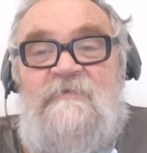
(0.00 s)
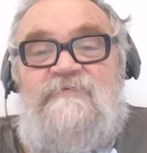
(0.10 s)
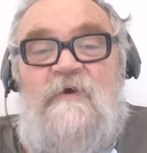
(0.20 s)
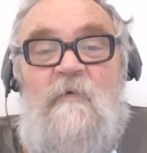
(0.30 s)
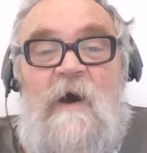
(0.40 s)

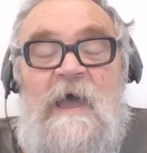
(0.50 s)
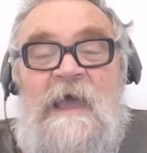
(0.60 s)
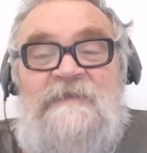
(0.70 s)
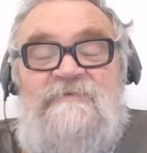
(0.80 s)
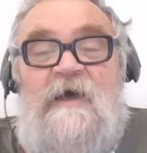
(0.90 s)
So I
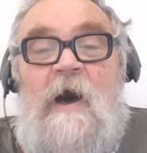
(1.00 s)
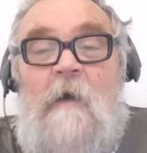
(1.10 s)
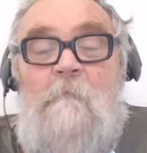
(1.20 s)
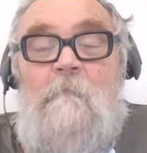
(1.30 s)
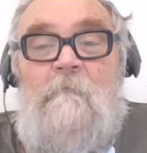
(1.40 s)
had to
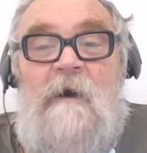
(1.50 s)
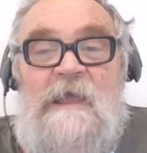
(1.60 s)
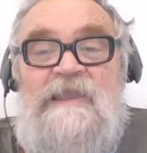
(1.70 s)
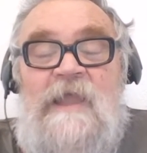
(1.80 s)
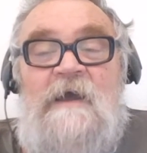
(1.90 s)
hump
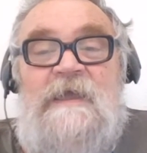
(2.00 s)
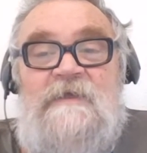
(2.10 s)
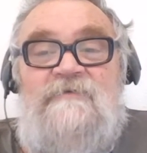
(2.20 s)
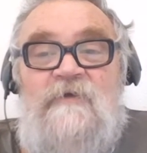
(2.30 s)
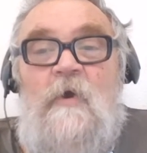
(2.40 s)
my
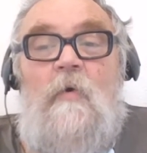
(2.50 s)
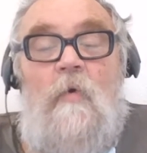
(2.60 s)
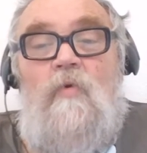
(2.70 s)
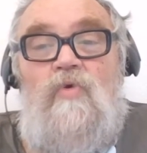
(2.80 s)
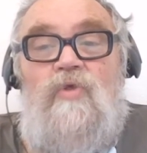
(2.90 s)
luggage
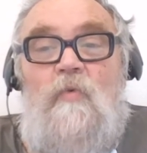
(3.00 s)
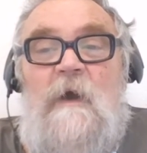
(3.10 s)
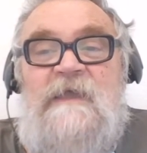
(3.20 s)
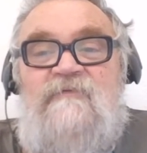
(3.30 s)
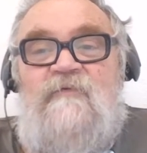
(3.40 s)
all the
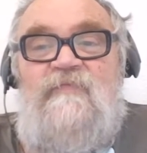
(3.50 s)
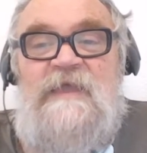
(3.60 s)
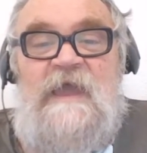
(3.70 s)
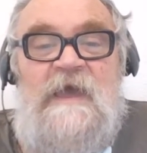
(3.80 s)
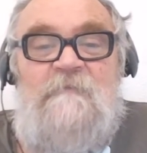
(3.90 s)
way from
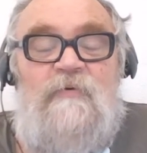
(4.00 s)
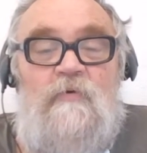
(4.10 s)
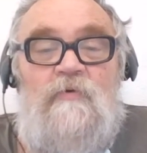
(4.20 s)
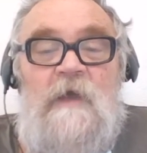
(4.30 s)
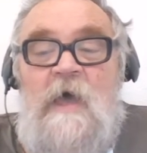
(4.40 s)
the
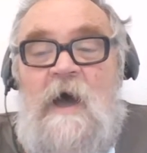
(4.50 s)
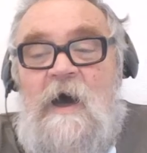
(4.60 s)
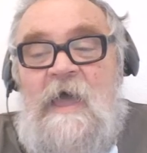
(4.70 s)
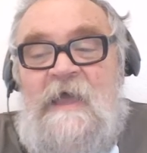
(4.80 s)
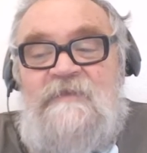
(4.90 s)
airport.
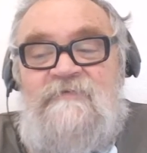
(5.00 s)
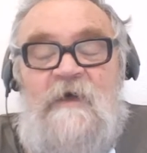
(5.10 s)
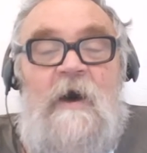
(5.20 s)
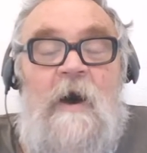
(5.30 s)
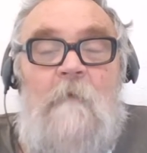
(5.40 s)
I had
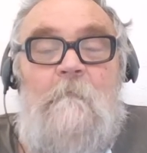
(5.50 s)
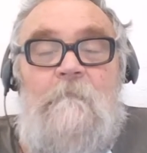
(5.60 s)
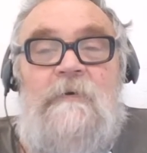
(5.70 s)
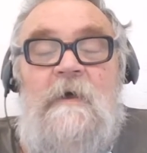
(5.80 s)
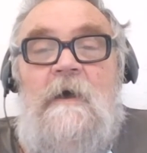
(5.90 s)
to
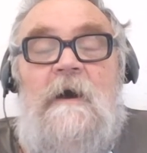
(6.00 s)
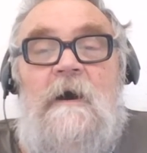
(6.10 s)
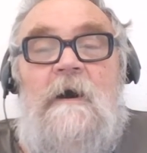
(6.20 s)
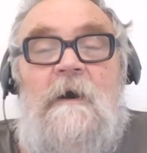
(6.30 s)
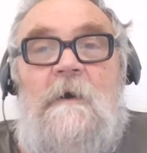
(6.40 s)
hump
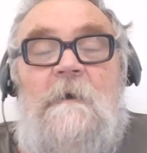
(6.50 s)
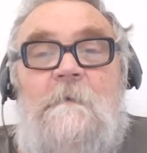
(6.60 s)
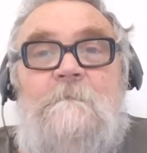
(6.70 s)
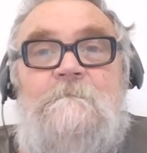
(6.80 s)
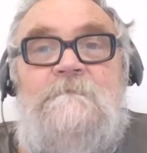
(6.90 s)

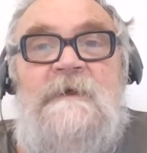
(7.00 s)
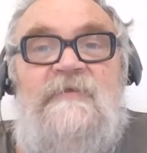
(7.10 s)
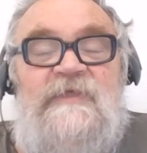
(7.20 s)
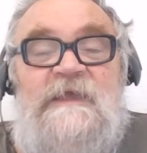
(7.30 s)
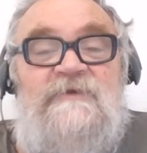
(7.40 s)

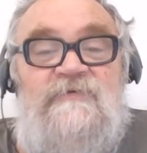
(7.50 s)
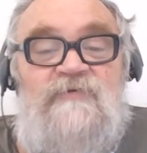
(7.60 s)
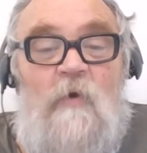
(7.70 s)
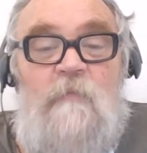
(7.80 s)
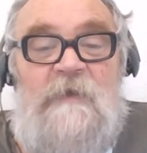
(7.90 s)
the
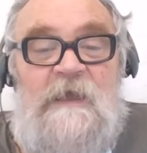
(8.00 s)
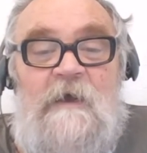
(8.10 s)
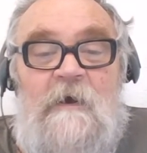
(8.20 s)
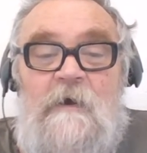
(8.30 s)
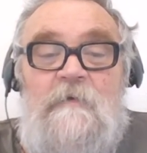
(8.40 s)
shopping
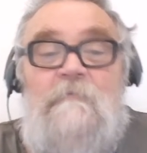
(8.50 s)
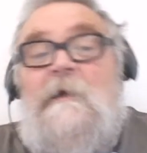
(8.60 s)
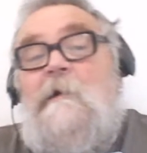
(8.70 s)
home.